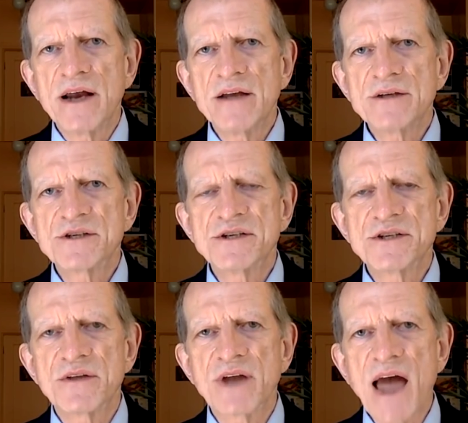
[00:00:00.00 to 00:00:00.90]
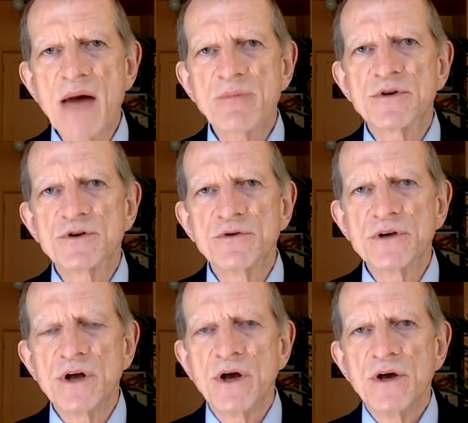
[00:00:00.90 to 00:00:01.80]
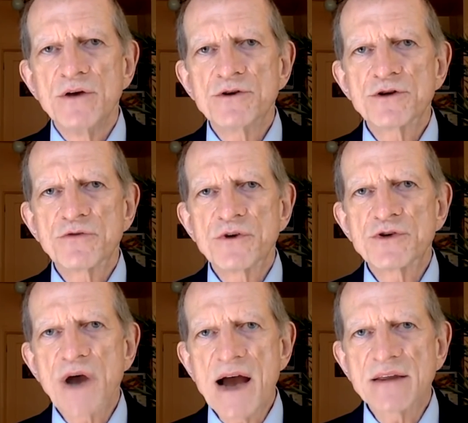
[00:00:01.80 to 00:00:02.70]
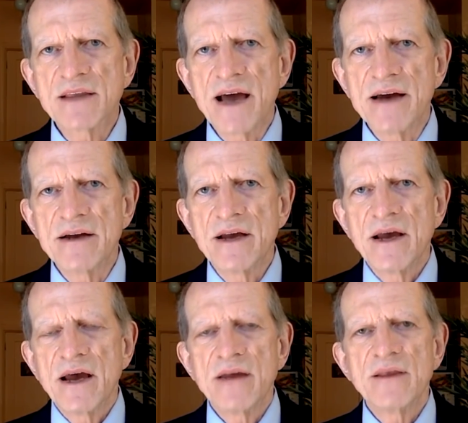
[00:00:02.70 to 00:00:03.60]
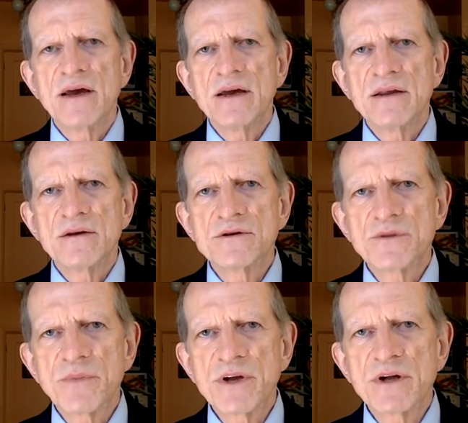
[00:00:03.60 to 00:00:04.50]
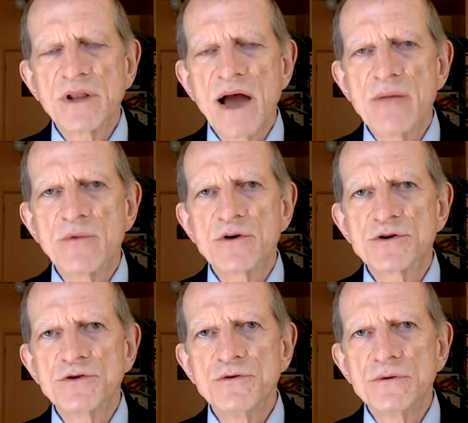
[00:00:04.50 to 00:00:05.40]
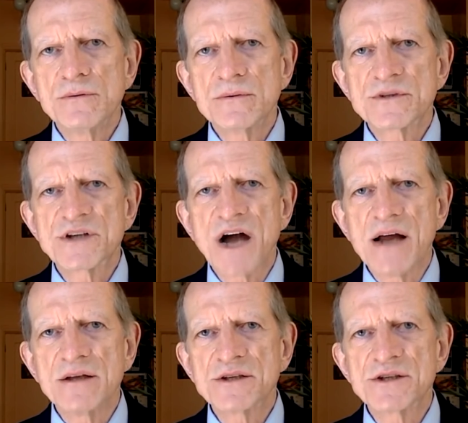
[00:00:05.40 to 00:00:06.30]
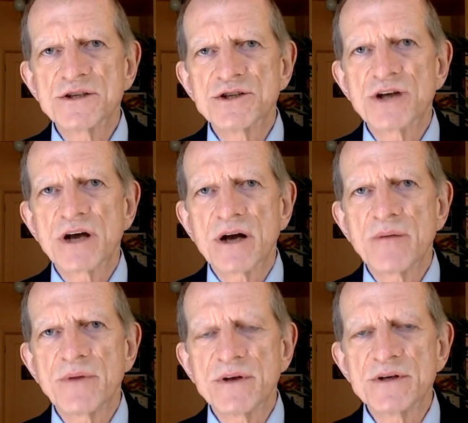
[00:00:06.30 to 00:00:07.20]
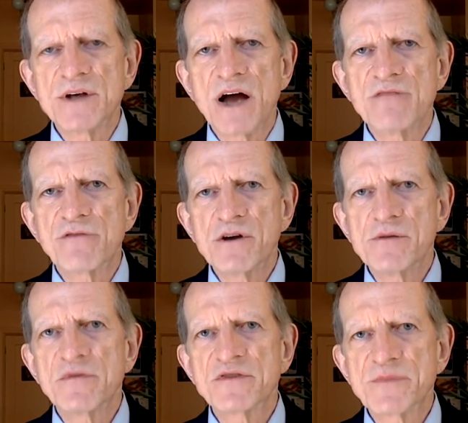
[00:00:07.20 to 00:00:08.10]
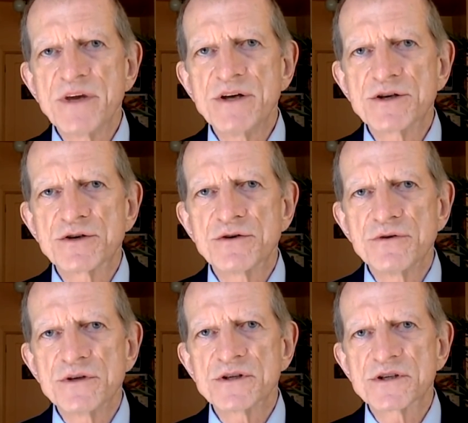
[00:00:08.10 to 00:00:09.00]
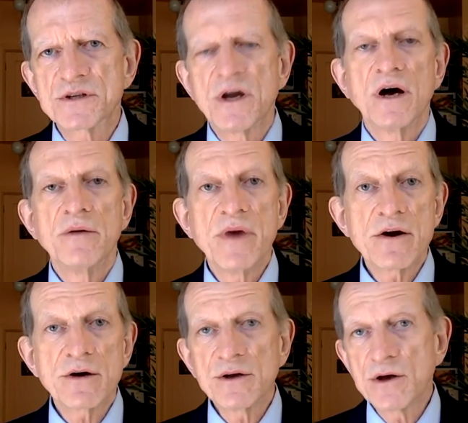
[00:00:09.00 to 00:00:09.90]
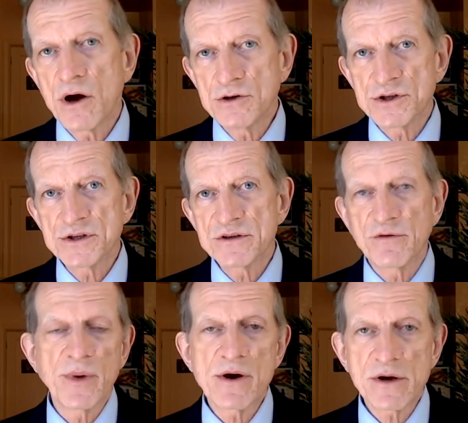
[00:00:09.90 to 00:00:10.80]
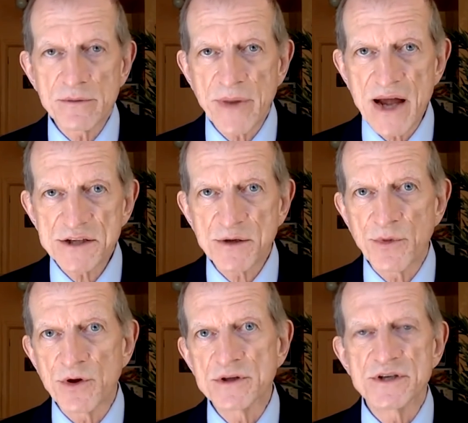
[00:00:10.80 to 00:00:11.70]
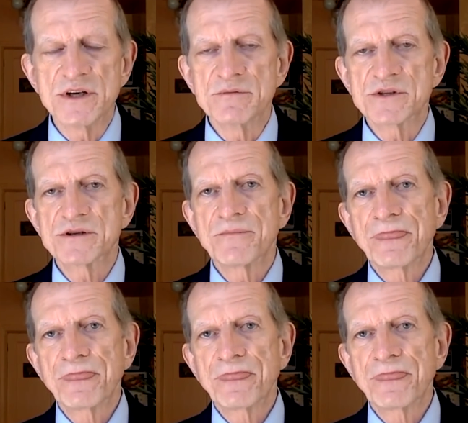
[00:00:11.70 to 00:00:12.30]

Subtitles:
I'd hate to see something happen to it. You should retract that. And there was a big clamor to silence and shut up and deny freedom of speech to this American coaches of American basketball teams.